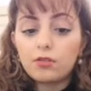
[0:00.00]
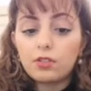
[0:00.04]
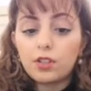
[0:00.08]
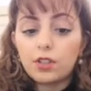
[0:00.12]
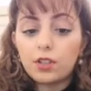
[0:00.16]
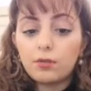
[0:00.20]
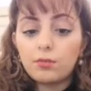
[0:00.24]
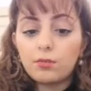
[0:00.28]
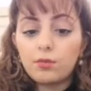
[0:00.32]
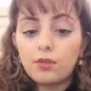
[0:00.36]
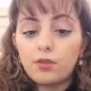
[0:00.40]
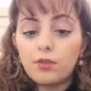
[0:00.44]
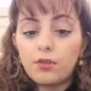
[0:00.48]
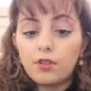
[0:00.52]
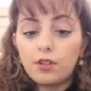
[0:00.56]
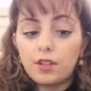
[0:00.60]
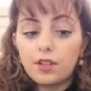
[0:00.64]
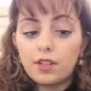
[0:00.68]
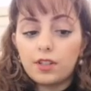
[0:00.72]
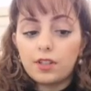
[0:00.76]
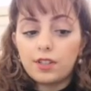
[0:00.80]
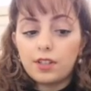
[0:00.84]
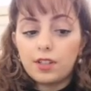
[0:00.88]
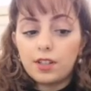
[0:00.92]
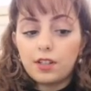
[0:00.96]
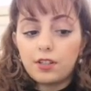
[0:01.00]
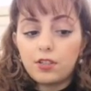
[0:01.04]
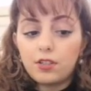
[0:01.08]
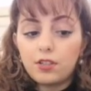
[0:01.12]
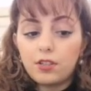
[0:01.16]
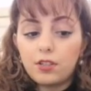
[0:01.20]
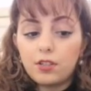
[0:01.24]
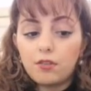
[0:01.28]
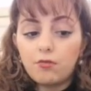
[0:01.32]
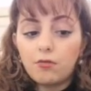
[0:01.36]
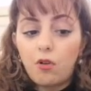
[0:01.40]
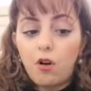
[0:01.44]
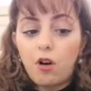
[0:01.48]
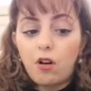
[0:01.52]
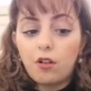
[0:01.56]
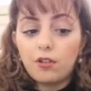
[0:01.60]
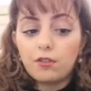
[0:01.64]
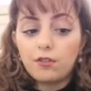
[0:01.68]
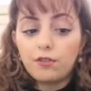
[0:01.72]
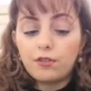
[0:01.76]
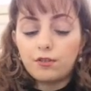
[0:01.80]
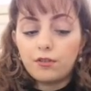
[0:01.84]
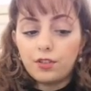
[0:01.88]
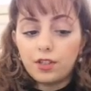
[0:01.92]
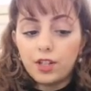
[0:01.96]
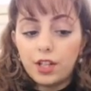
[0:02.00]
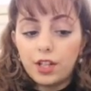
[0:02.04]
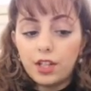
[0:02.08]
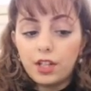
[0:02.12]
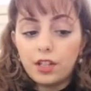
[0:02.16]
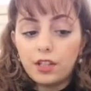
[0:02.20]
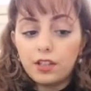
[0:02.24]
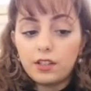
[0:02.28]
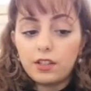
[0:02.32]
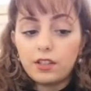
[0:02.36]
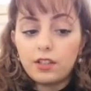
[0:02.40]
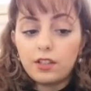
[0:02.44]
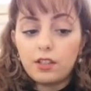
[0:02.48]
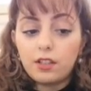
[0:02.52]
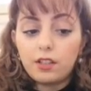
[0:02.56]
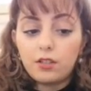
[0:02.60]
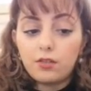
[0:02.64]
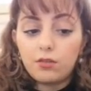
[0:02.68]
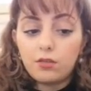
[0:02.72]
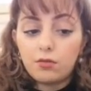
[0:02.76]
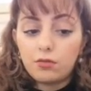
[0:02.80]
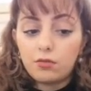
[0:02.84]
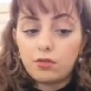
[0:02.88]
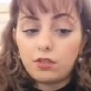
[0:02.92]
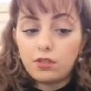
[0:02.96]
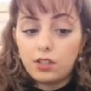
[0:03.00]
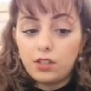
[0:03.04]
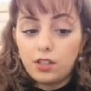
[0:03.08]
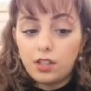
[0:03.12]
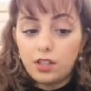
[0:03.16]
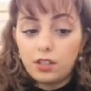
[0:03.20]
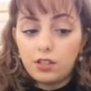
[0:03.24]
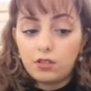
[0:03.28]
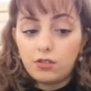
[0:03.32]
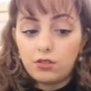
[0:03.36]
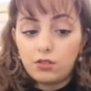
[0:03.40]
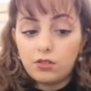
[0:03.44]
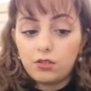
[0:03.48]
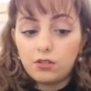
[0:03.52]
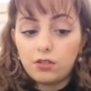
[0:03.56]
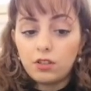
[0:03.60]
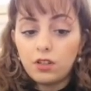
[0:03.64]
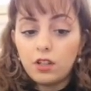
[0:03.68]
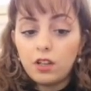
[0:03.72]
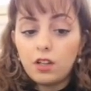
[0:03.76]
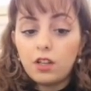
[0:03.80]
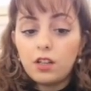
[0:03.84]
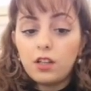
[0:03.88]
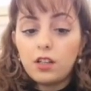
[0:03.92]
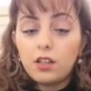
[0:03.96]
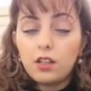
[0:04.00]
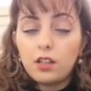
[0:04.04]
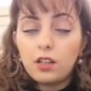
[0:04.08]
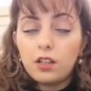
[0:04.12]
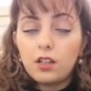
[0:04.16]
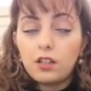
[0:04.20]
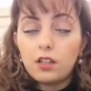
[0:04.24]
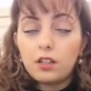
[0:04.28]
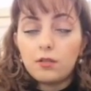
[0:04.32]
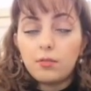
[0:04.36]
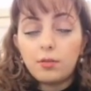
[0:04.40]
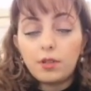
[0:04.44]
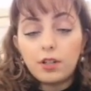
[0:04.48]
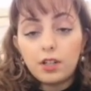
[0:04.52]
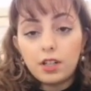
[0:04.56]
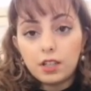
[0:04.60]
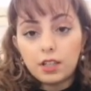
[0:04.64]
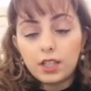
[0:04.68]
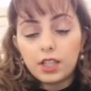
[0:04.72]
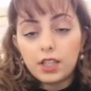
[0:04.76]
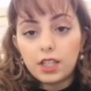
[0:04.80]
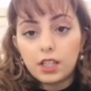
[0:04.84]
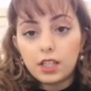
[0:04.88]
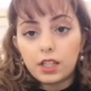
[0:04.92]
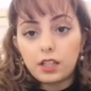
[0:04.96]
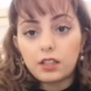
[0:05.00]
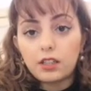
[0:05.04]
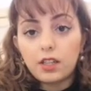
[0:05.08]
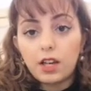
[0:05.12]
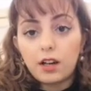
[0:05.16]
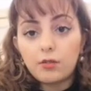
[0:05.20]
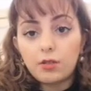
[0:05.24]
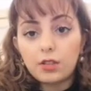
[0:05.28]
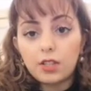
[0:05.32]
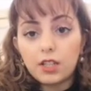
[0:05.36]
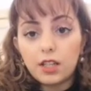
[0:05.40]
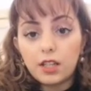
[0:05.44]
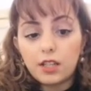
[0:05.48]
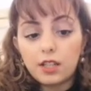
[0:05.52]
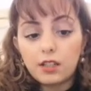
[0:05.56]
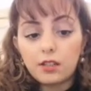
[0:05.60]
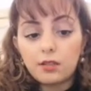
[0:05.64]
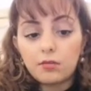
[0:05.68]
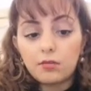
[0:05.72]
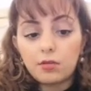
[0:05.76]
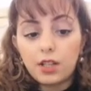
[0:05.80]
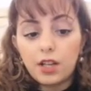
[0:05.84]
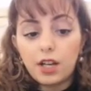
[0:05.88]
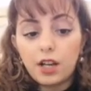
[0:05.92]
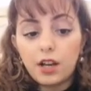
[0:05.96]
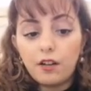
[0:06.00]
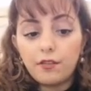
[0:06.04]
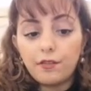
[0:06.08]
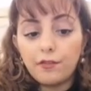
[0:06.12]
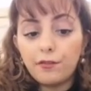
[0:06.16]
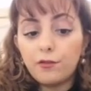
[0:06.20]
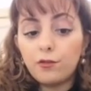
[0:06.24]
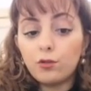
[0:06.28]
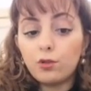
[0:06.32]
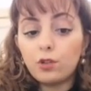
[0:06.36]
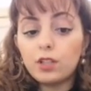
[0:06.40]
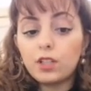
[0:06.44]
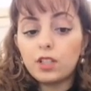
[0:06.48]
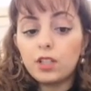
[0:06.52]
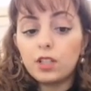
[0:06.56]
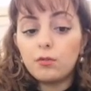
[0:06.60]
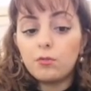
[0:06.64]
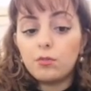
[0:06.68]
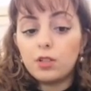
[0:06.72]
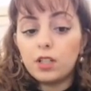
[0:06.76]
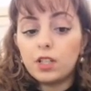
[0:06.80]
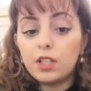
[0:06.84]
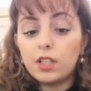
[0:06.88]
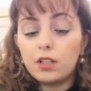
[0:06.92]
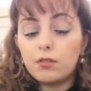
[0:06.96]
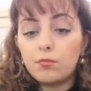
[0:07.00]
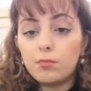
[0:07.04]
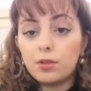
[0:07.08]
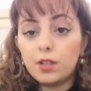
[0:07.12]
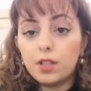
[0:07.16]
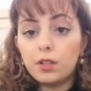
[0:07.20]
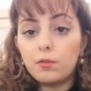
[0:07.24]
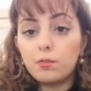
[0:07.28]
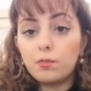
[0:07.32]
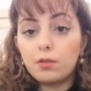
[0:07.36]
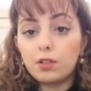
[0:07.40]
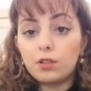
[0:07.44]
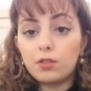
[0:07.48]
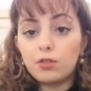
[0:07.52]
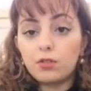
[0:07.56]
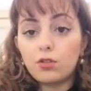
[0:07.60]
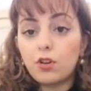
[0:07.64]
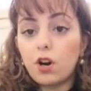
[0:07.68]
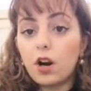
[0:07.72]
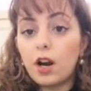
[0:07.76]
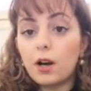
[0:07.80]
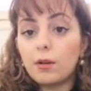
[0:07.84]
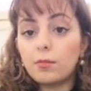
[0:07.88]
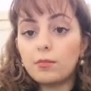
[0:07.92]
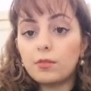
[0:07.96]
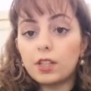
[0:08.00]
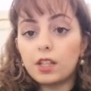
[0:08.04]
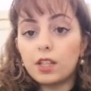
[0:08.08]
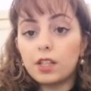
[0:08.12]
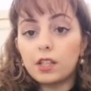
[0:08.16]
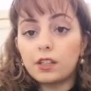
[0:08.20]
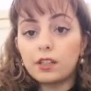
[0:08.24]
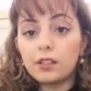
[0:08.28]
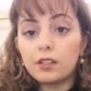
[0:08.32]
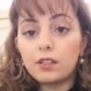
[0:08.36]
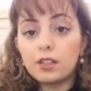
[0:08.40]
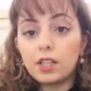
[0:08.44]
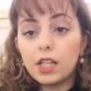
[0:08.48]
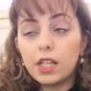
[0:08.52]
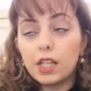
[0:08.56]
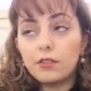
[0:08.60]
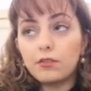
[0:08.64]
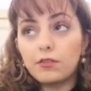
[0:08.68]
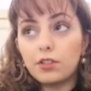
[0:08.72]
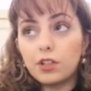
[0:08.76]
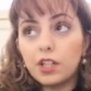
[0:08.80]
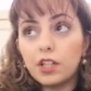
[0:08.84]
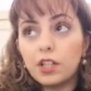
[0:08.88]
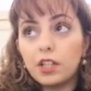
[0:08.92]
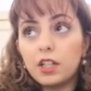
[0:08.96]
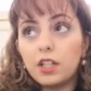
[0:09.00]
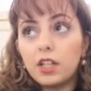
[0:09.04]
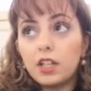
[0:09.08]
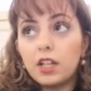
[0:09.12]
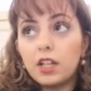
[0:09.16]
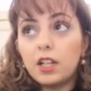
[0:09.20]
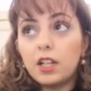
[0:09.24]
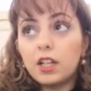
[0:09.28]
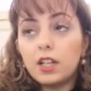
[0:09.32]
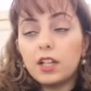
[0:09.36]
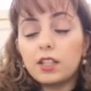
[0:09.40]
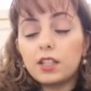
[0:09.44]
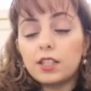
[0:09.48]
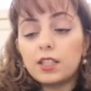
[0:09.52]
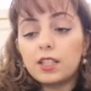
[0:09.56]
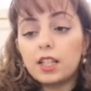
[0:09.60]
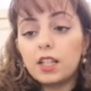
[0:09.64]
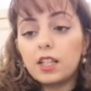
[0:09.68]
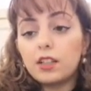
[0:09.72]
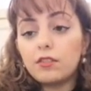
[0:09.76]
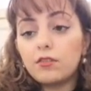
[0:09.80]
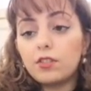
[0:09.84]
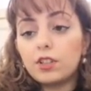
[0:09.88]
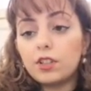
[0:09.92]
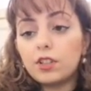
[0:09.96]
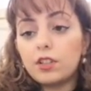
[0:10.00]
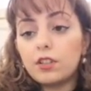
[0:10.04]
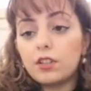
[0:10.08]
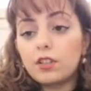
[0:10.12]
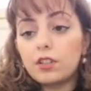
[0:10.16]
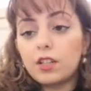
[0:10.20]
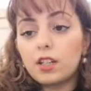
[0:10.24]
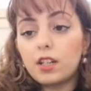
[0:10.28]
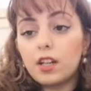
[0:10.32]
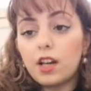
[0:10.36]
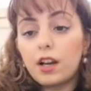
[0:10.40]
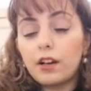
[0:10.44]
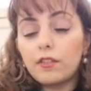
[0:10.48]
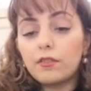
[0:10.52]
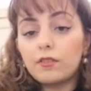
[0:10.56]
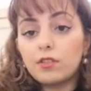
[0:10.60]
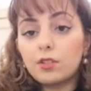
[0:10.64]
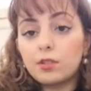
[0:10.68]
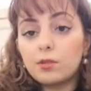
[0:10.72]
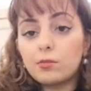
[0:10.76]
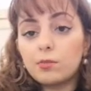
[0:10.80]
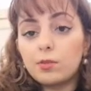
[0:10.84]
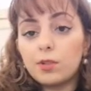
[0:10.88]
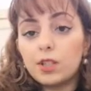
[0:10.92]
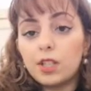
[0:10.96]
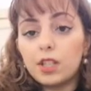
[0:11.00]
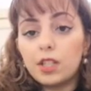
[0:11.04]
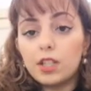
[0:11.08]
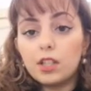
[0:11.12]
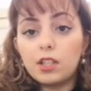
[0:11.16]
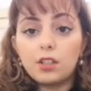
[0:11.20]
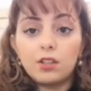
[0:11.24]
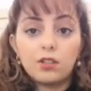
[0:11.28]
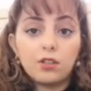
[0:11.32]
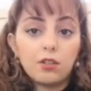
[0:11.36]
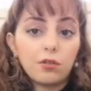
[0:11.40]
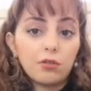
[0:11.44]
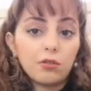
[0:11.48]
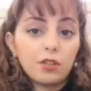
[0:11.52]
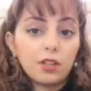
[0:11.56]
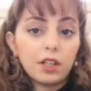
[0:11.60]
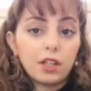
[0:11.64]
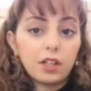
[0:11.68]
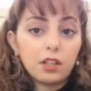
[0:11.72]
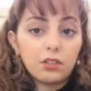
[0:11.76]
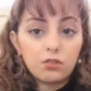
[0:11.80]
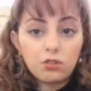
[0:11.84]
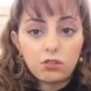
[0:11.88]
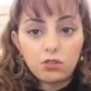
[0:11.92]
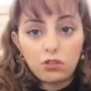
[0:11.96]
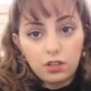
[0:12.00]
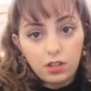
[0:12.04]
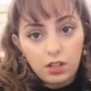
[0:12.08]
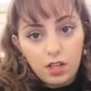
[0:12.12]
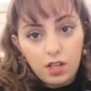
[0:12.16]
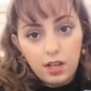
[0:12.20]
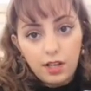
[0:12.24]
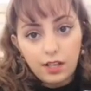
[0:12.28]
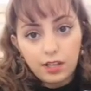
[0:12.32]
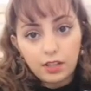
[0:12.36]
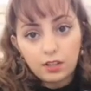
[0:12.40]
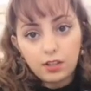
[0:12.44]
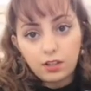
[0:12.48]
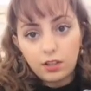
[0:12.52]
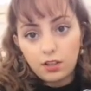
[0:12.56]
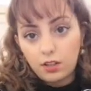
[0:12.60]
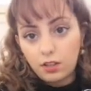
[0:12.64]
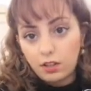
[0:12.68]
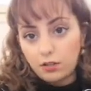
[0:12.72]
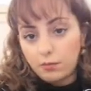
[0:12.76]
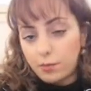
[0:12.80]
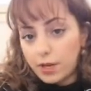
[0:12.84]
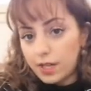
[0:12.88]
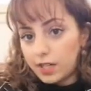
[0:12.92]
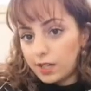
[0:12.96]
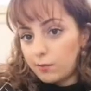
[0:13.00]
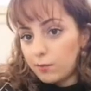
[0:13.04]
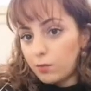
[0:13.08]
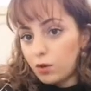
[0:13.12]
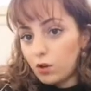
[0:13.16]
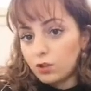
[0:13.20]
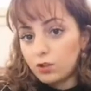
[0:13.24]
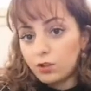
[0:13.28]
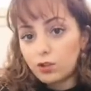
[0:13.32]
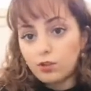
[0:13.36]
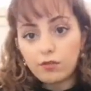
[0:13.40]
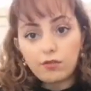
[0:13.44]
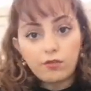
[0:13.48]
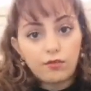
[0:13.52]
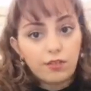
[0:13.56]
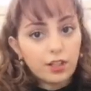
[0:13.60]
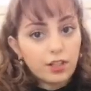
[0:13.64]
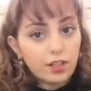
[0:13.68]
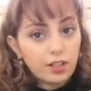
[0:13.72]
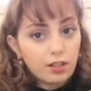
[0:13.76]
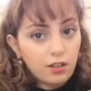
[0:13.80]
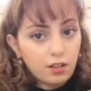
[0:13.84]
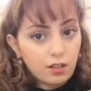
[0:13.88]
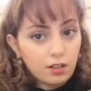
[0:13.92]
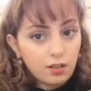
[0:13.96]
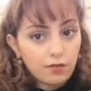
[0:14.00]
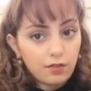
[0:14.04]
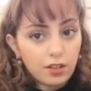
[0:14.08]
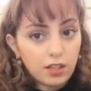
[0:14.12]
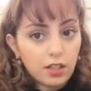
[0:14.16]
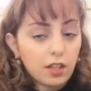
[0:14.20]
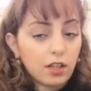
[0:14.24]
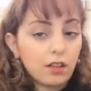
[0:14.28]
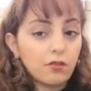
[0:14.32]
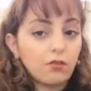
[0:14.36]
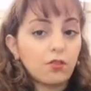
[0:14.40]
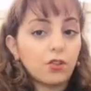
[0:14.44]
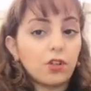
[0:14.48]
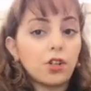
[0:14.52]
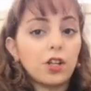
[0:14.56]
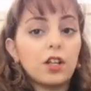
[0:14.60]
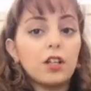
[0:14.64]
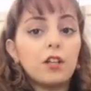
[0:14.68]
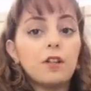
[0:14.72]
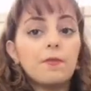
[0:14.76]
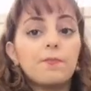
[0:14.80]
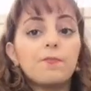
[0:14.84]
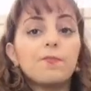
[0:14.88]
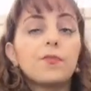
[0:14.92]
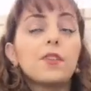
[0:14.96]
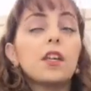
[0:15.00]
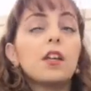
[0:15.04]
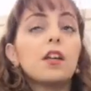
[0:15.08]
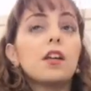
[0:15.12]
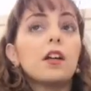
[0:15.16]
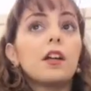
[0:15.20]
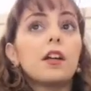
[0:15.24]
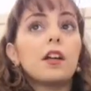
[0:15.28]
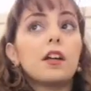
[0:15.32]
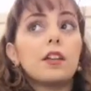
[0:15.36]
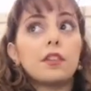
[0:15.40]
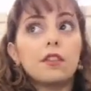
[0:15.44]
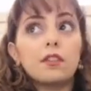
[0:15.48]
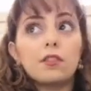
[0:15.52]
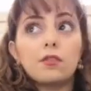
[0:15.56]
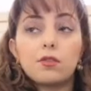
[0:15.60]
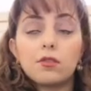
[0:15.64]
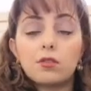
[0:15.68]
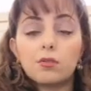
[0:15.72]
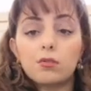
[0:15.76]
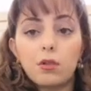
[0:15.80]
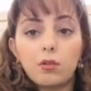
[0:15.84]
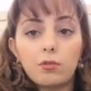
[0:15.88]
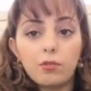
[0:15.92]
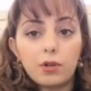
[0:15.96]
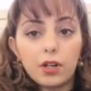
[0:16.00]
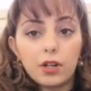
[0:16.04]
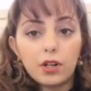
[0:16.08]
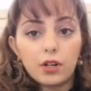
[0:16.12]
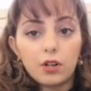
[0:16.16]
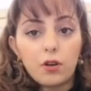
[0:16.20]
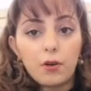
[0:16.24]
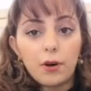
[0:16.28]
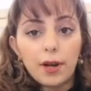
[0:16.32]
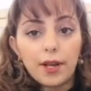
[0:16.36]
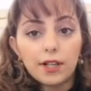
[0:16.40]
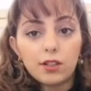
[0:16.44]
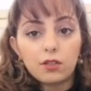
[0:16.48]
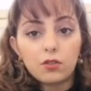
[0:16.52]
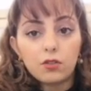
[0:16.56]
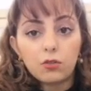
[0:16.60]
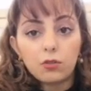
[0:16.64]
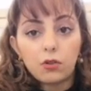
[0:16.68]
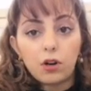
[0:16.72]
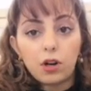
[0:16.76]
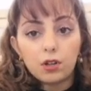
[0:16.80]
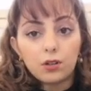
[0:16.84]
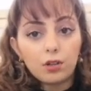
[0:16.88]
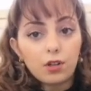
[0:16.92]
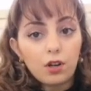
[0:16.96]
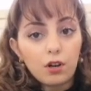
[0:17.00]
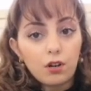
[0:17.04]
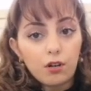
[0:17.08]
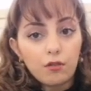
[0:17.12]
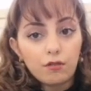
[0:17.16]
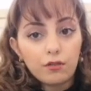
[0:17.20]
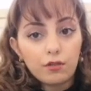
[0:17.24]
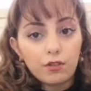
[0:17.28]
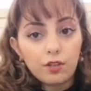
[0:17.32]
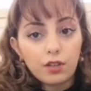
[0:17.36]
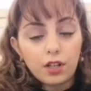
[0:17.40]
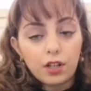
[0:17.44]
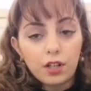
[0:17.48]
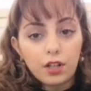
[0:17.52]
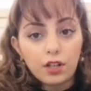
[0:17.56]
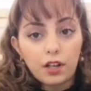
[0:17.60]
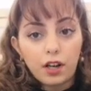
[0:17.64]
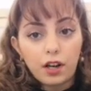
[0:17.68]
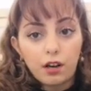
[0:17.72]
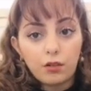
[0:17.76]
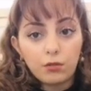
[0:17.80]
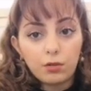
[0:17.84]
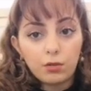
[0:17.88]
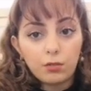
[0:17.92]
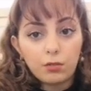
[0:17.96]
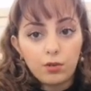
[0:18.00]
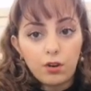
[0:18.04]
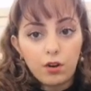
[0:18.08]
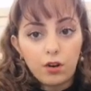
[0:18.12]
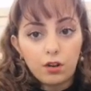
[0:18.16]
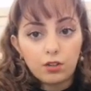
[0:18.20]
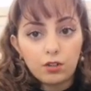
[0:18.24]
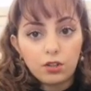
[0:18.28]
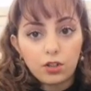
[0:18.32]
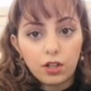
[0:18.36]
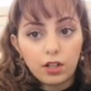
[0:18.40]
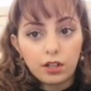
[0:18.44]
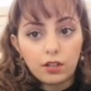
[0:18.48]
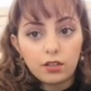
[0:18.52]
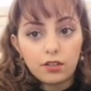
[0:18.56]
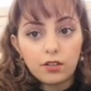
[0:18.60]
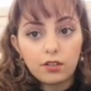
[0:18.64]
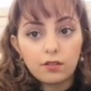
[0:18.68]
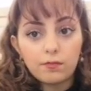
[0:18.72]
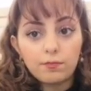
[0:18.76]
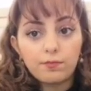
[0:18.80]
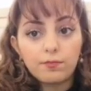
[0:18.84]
Labour Organization and Walk Free Association, apparently nowadays we have 40 million people trapped in slavery. And slavery doesn't have to be, the ancient kind. There are many modern faces of slavery, and this is what we are going to uncover in our project.